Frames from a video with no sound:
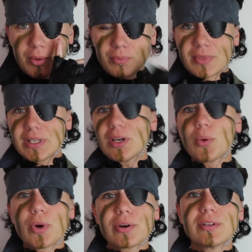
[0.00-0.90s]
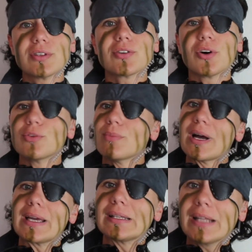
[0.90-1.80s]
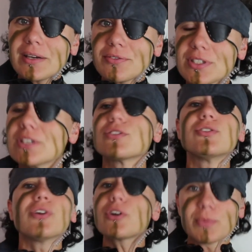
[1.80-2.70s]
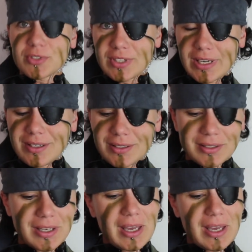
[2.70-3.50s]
me wearing this on my left is not a mistake.